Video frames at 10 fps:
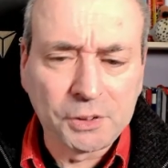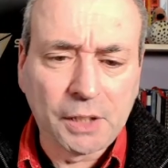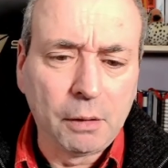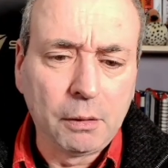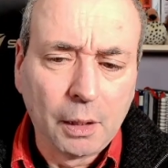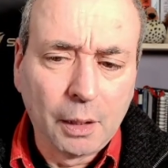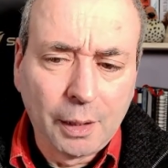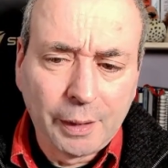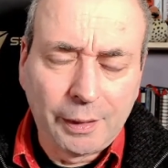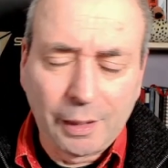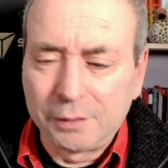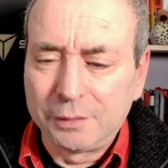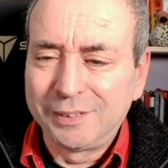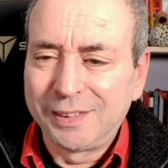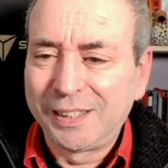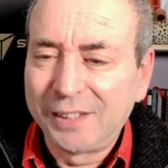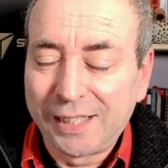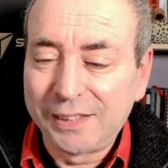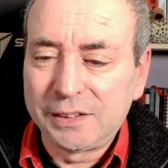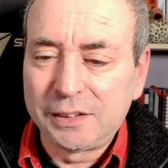So, you know,
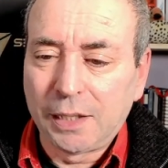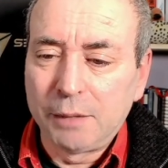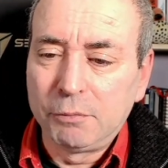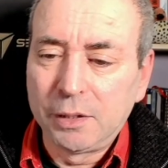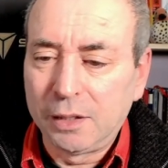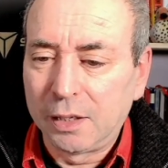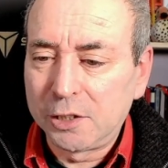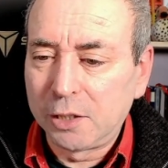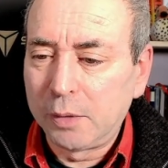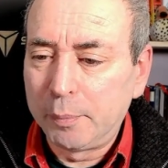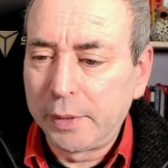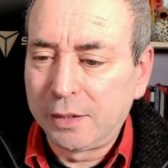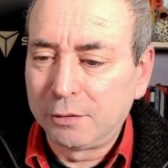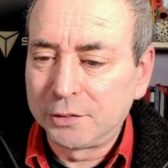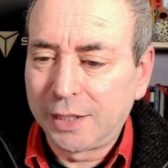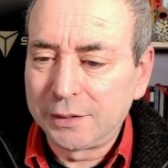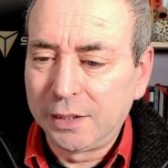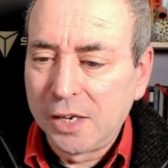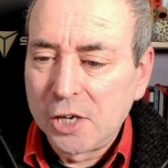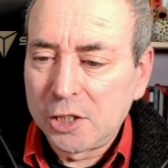and it's the same with, you know, should we
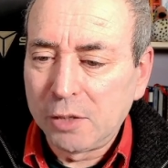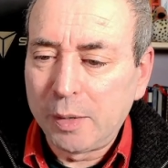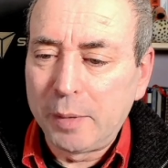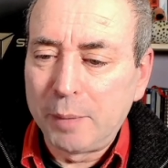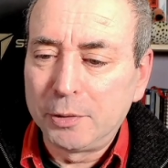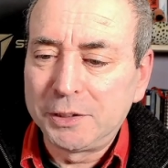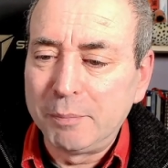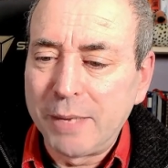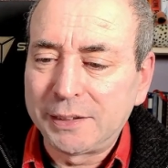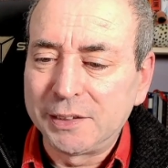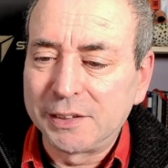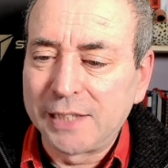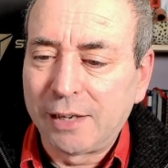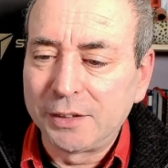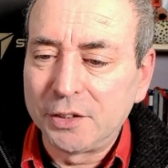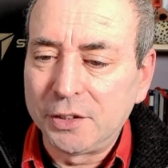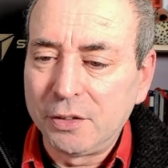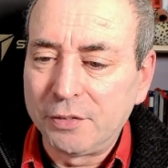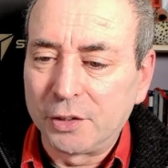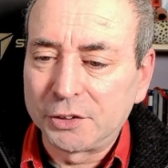be putting messages out into the
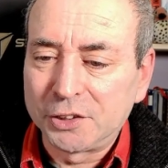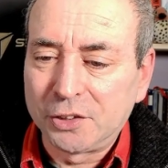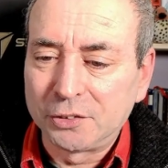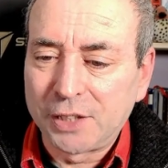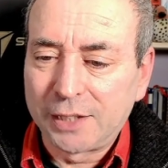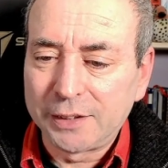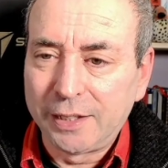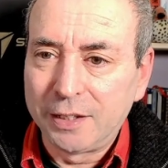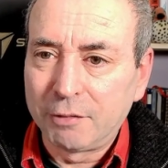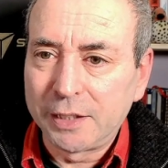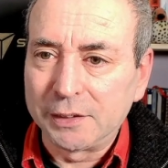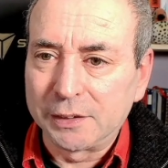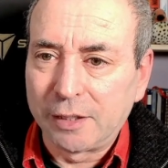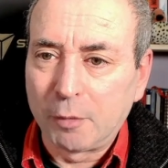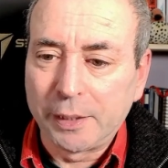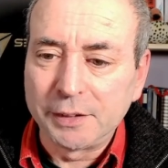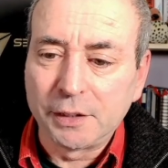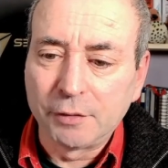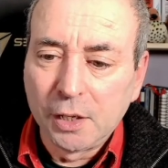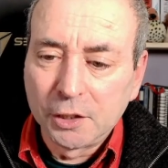universe to contact alien races? There are
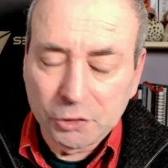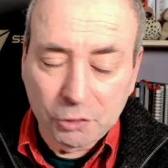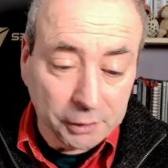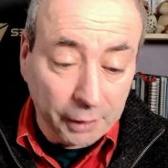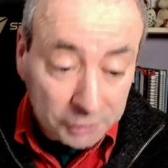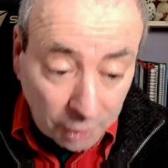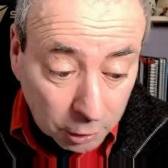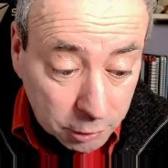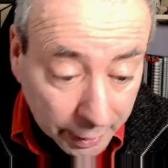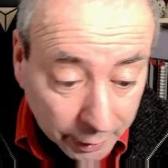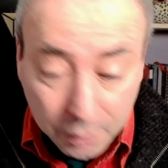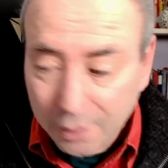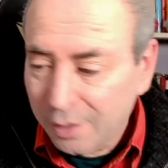plenty of stories like Star Trek,